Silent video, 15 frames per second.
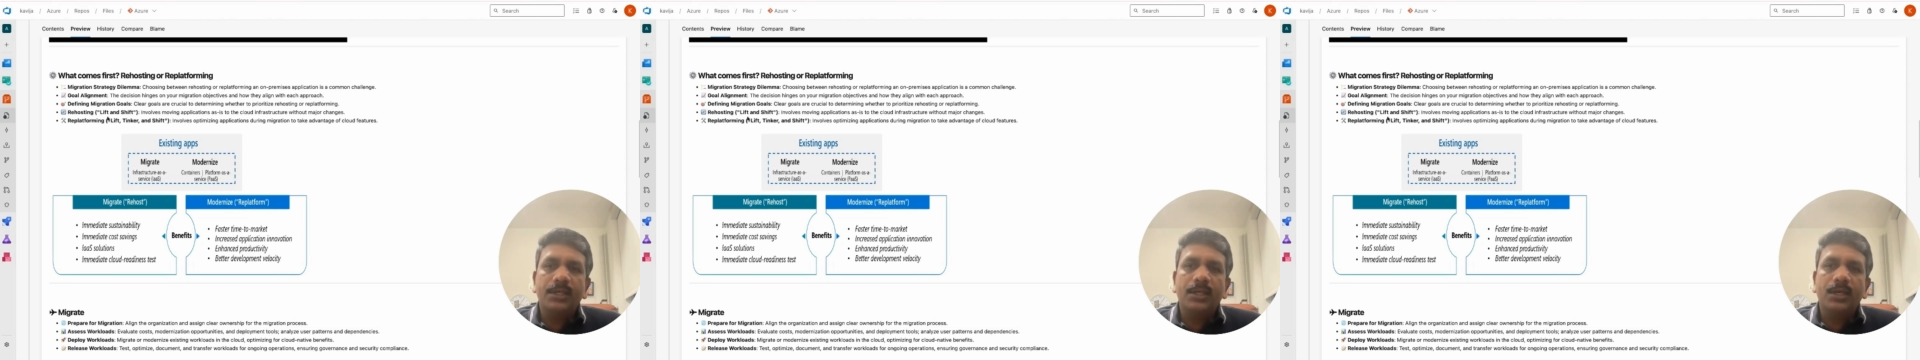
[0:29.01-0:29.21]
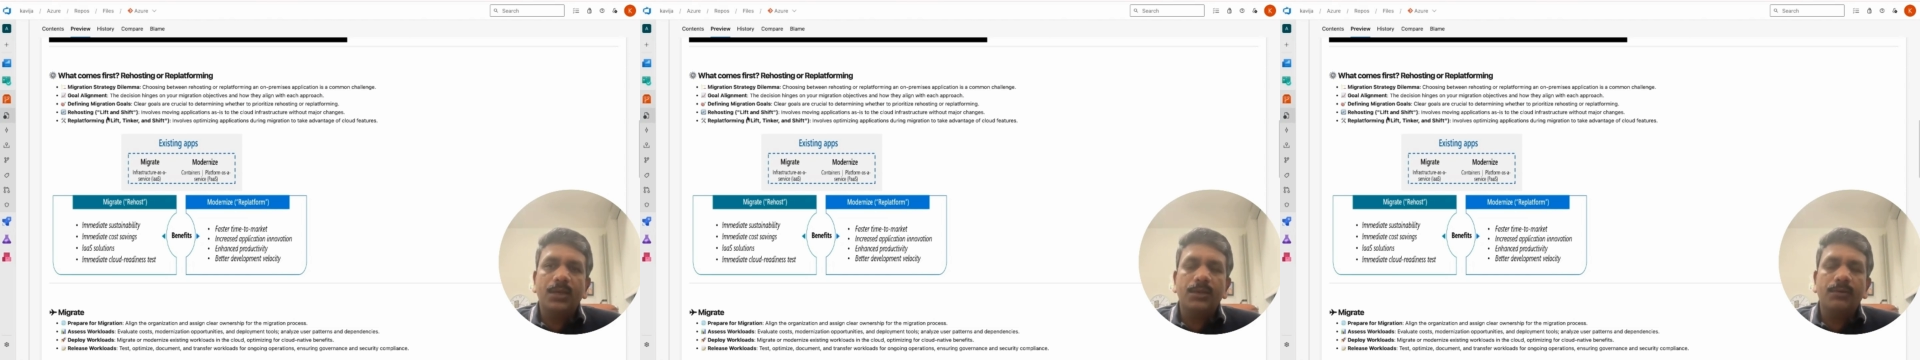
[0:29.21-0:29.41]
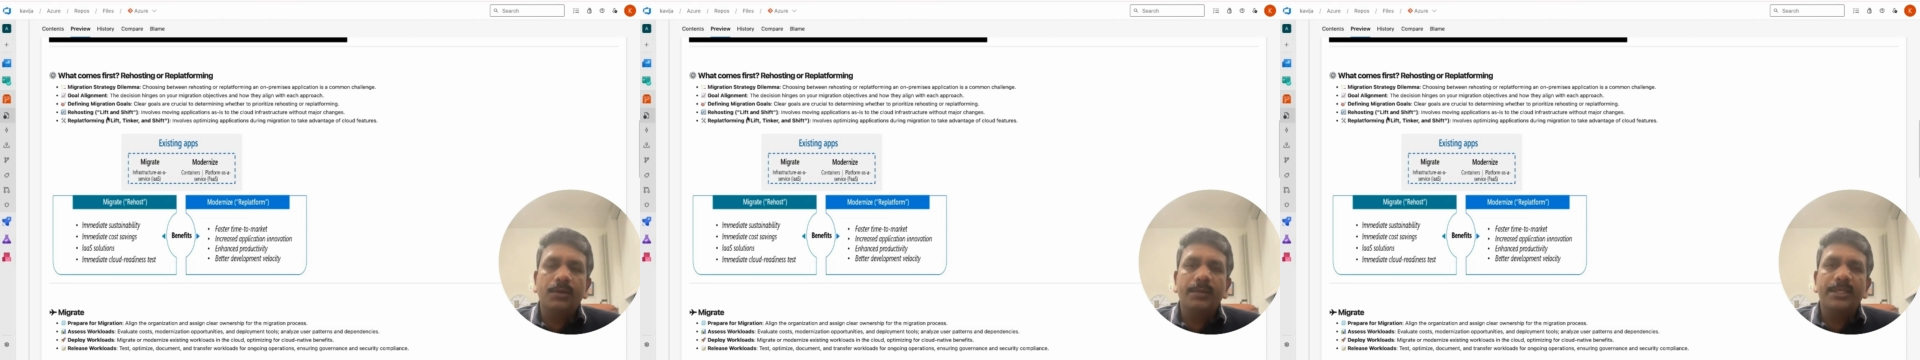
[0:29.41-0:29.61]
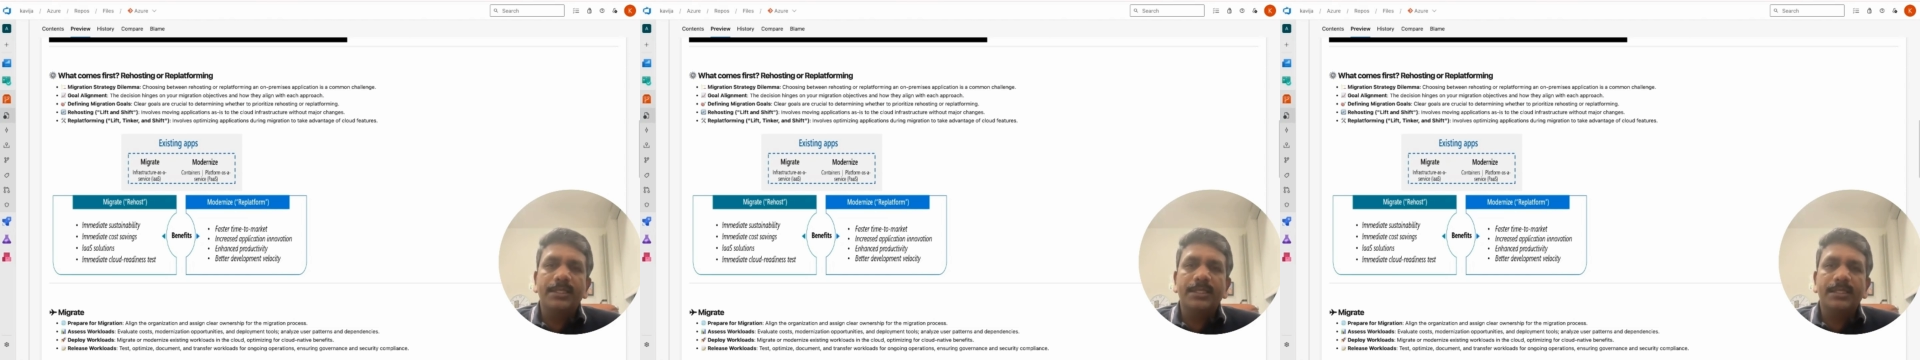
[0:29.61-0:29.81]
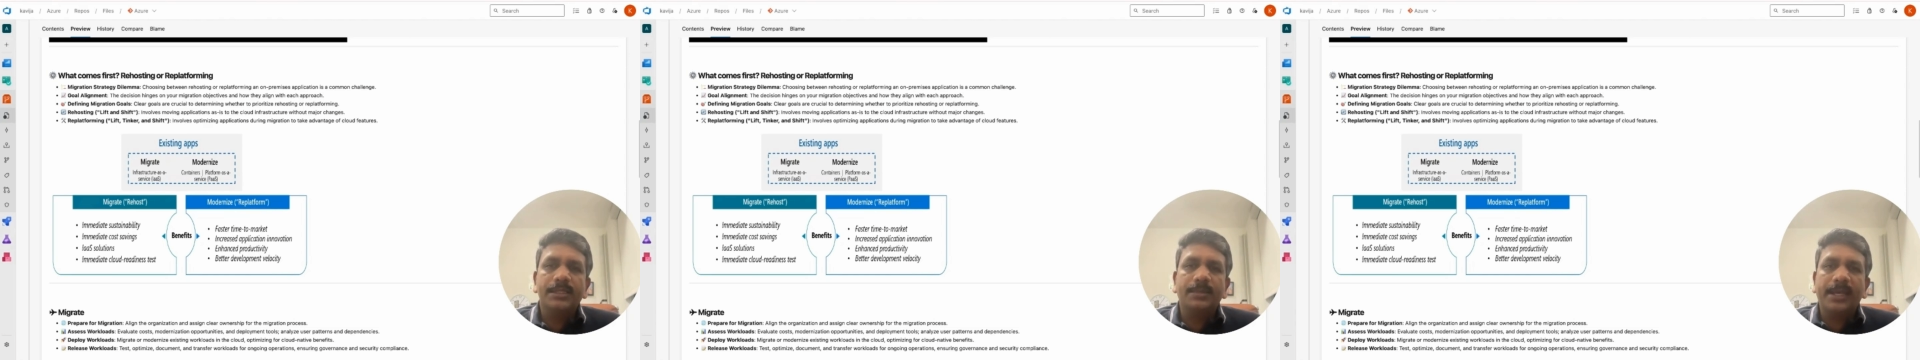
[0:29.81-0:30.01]
You will be
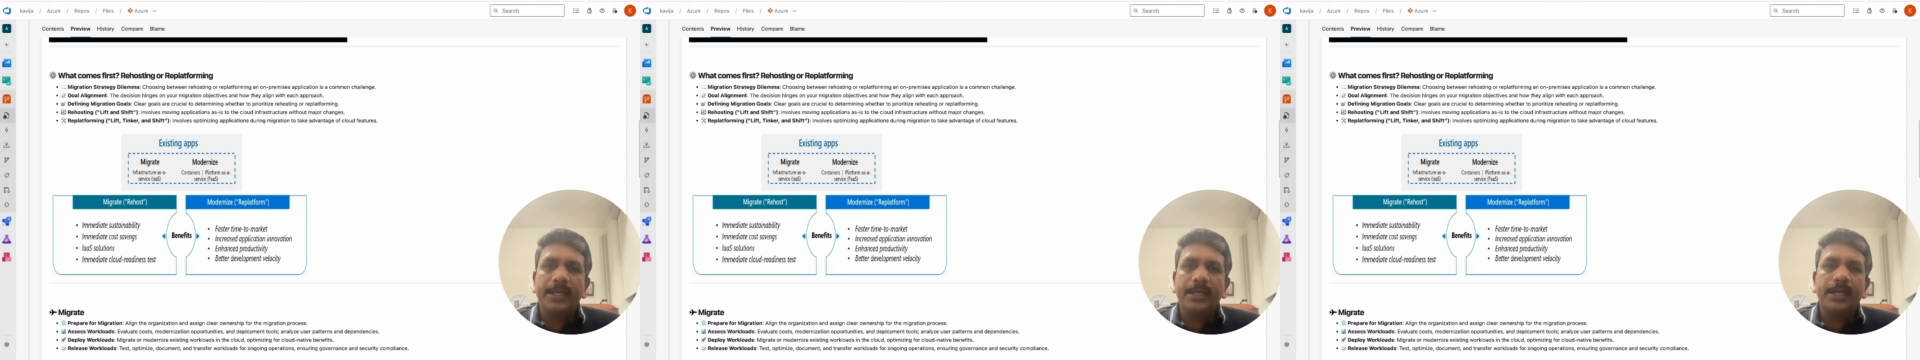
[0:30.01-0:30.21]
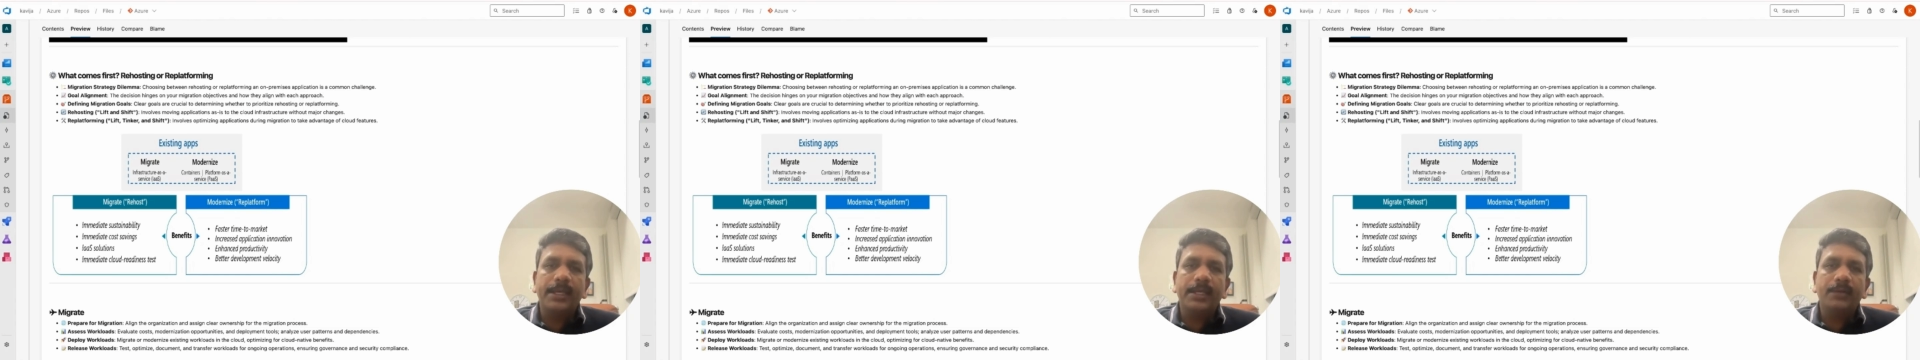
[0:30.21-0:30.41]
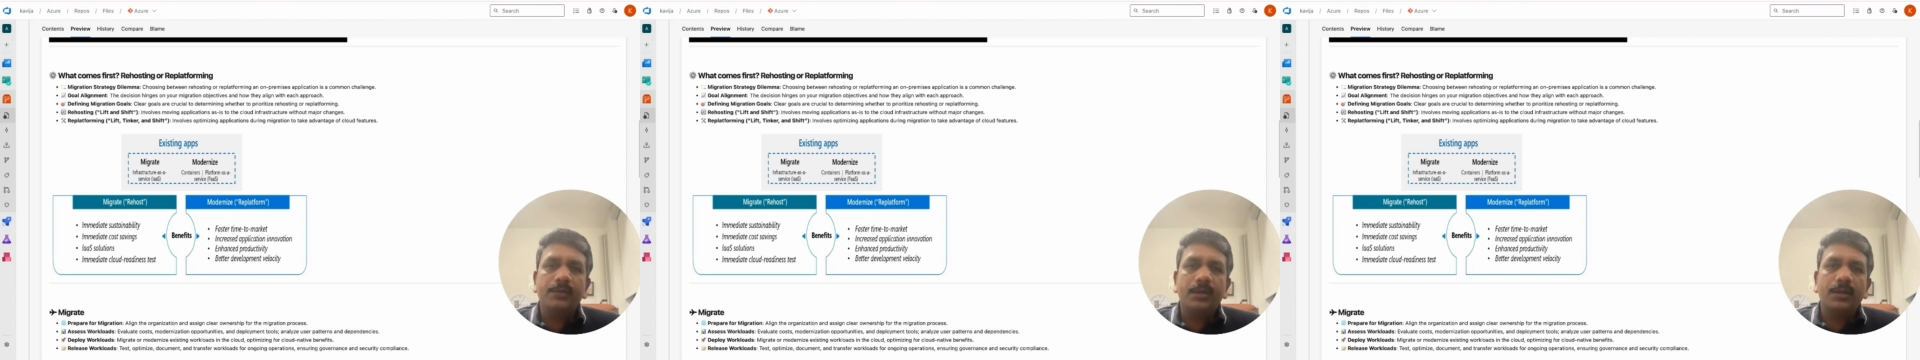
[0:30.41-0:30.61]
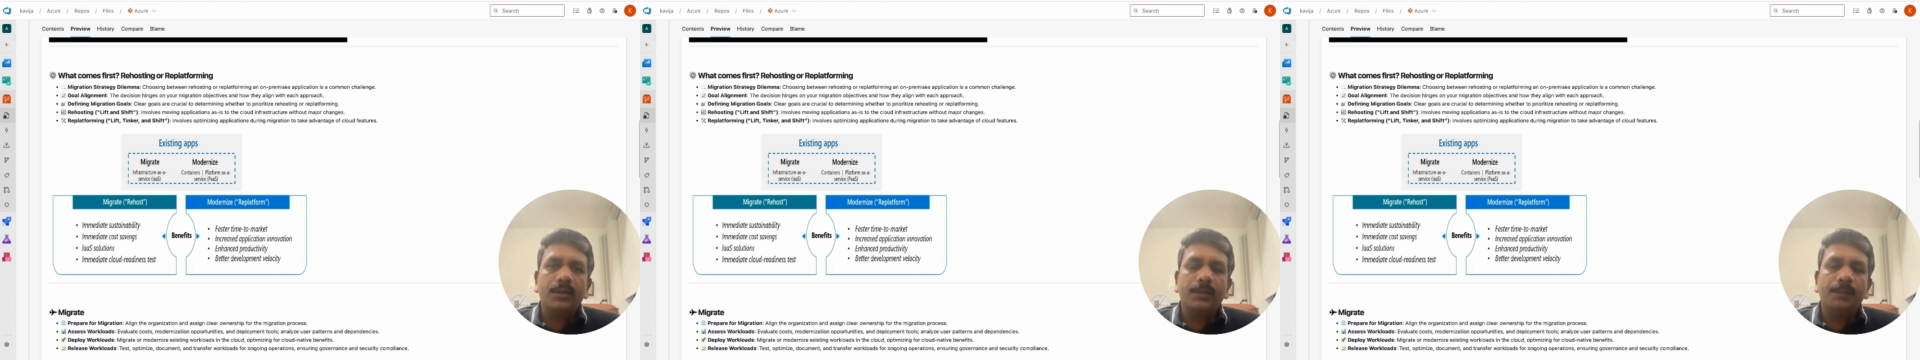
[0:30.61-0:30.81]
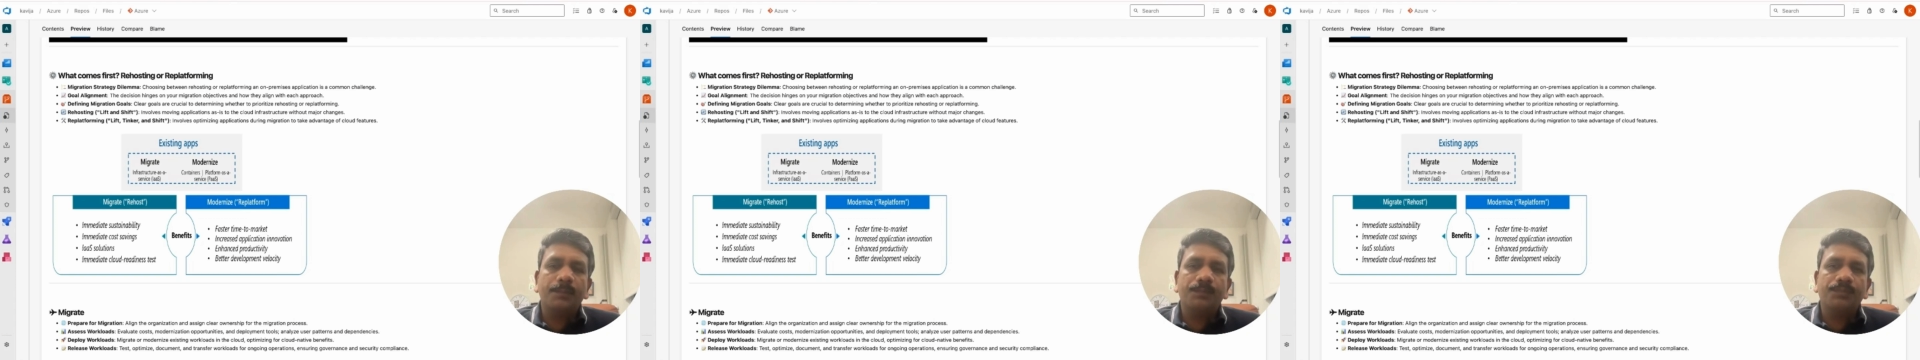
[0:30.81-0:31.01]
just migrating
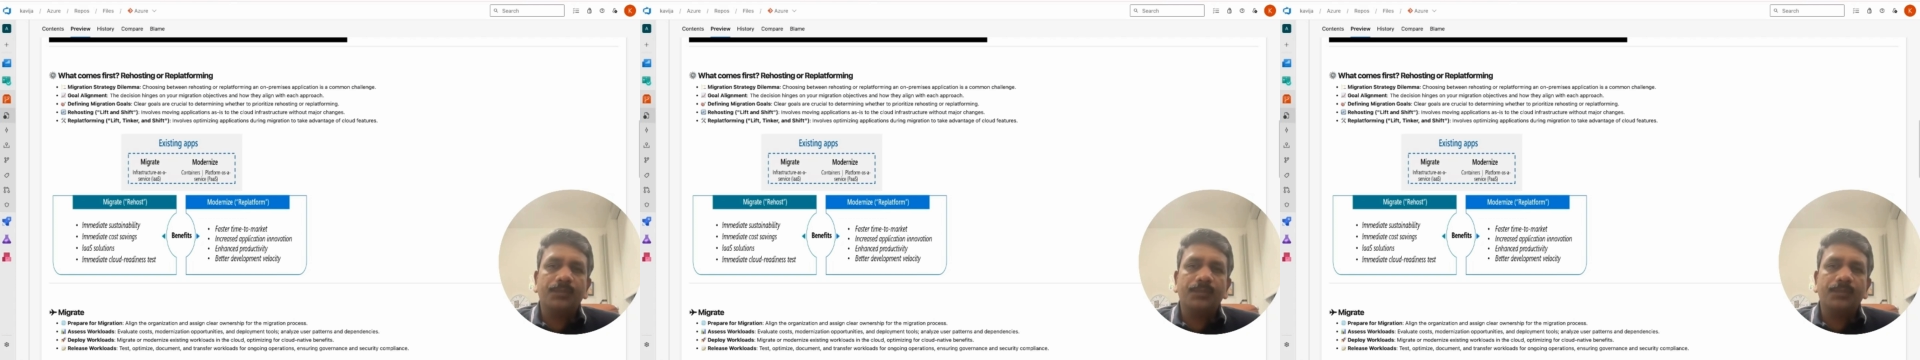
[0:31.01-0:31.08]
your